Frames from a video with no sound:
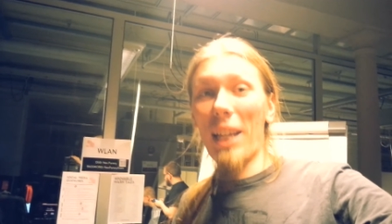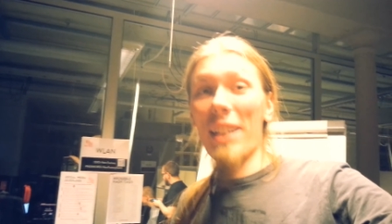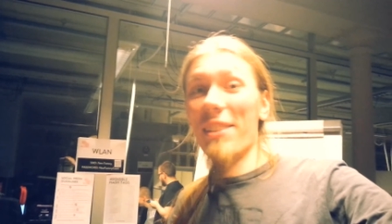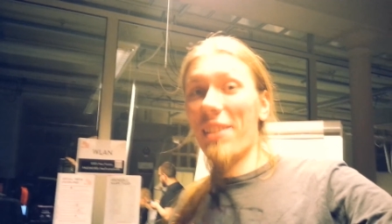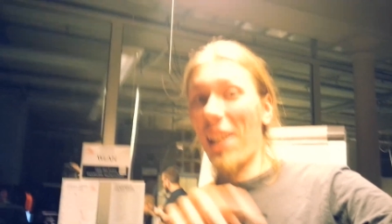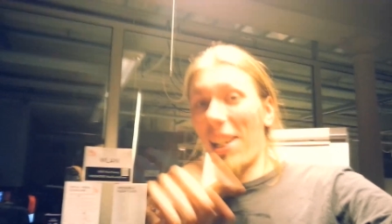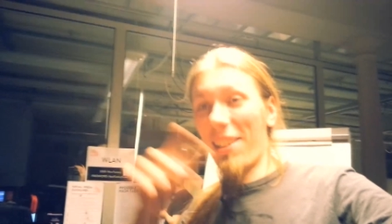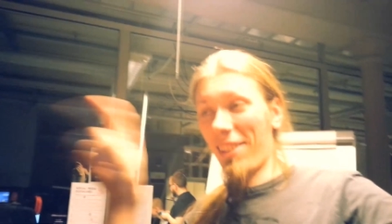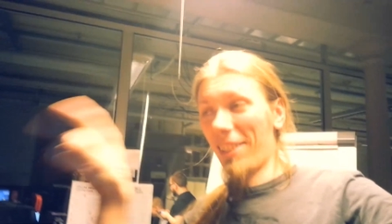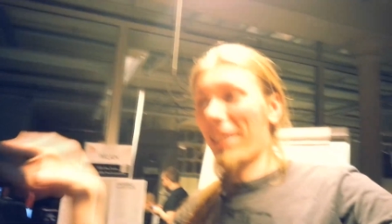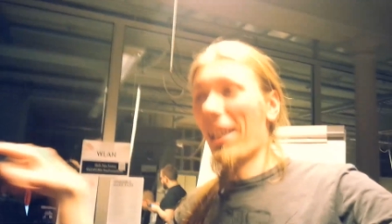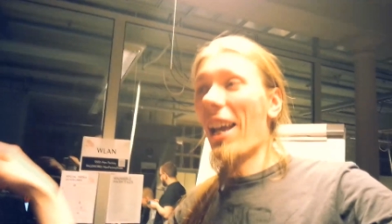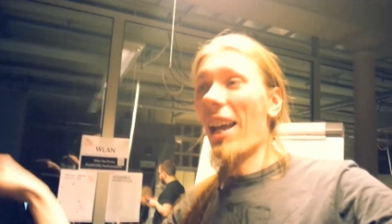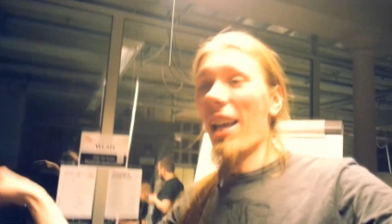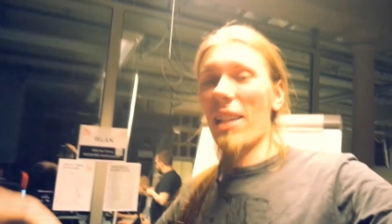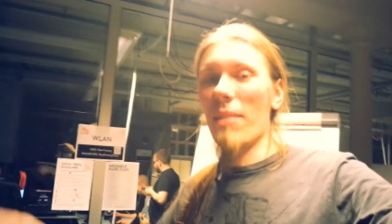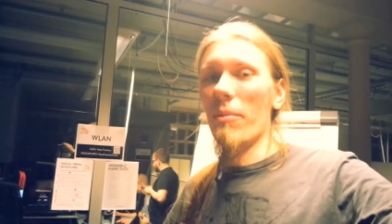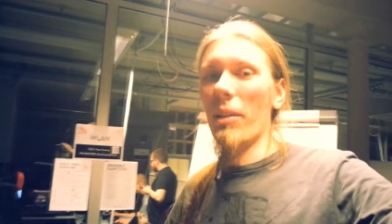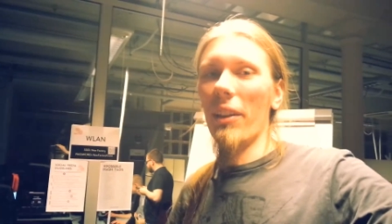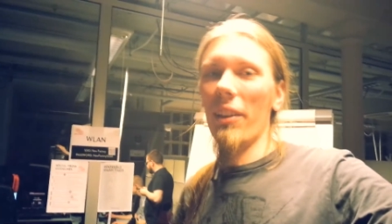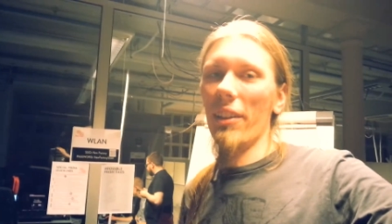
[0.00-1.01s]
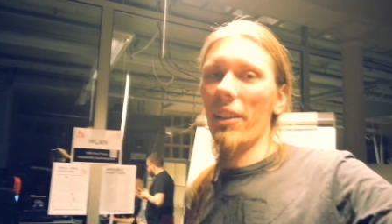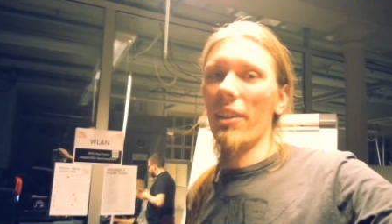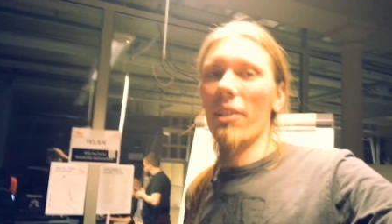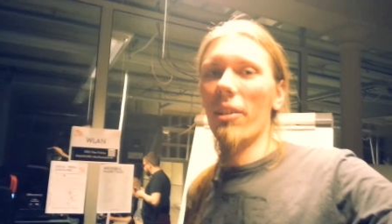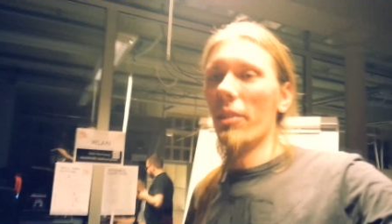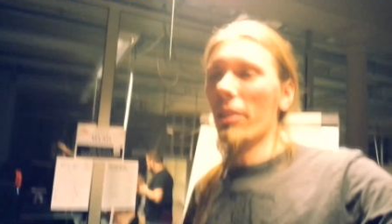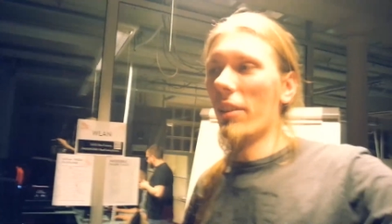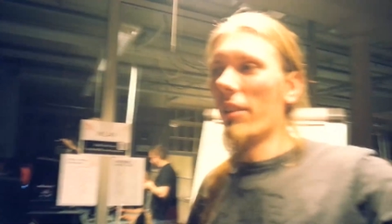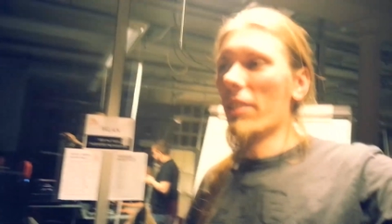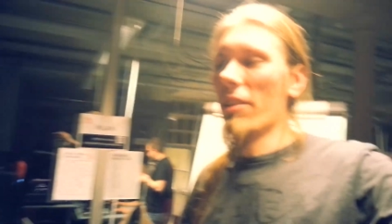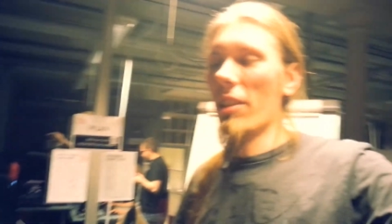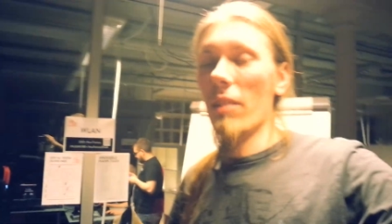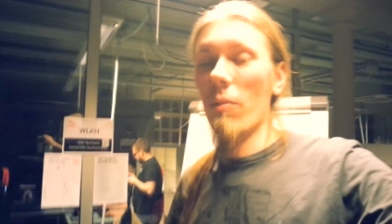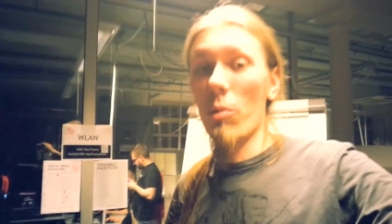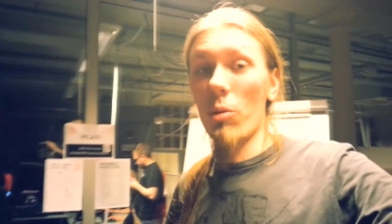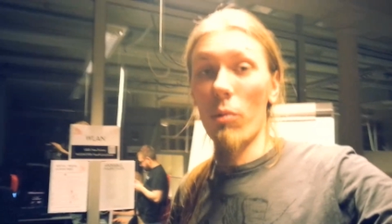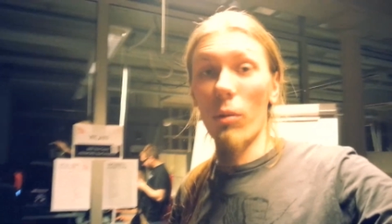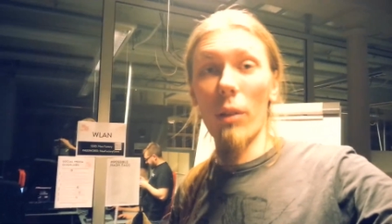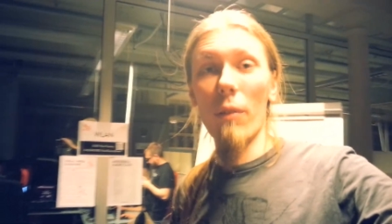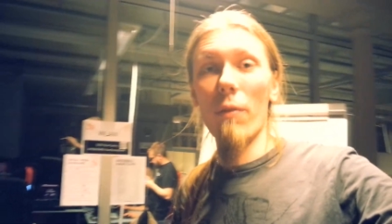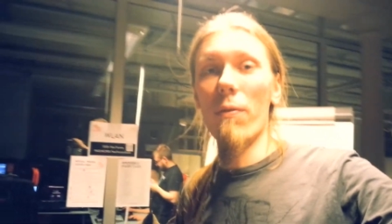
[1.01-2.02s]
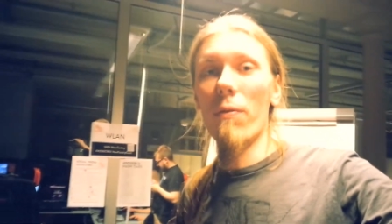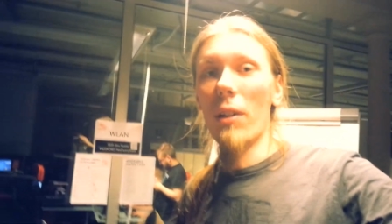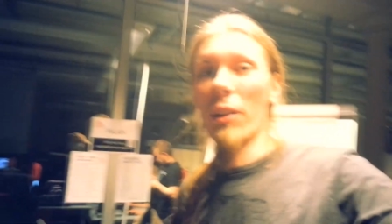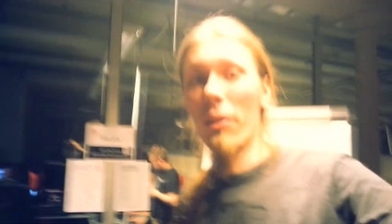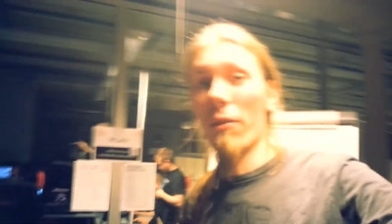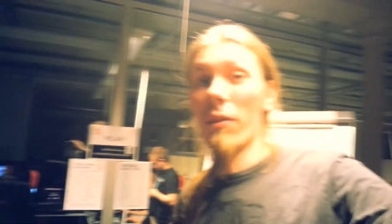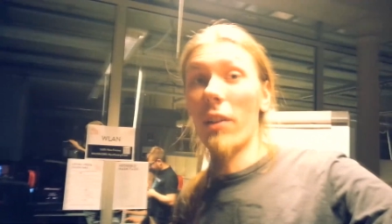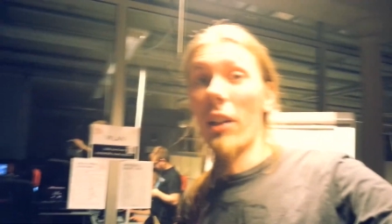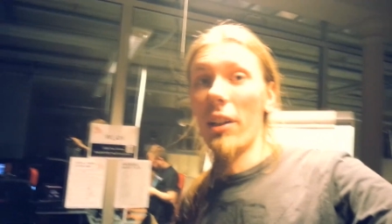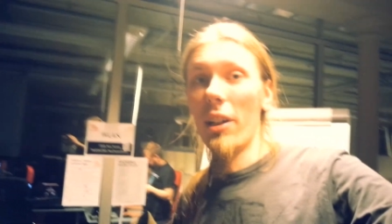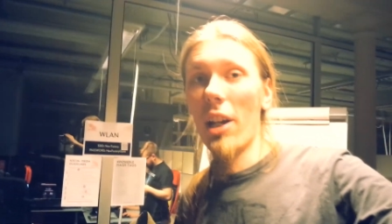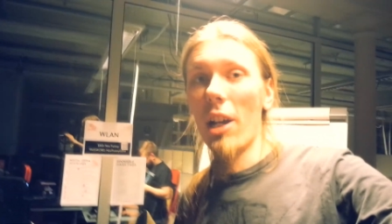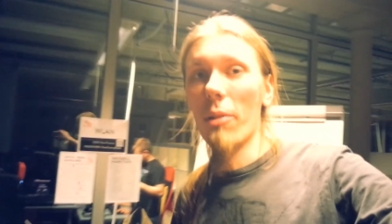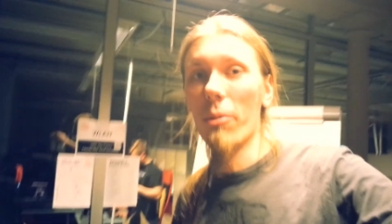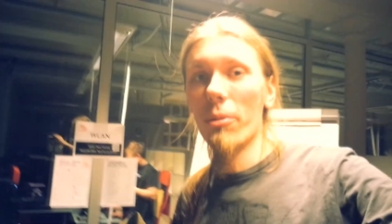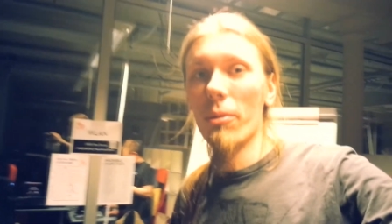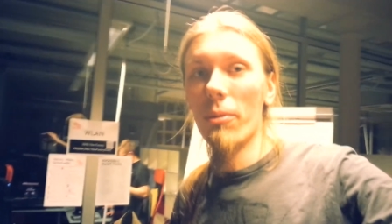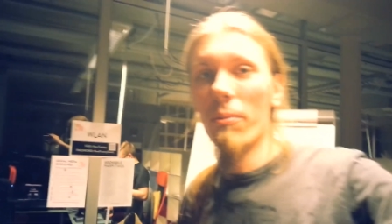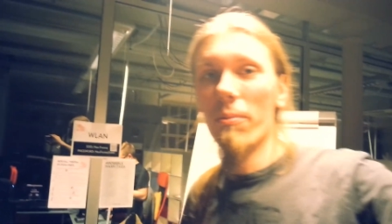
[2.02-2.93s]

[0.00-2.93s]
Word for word: playing just the game and you know it, it was really fun to find out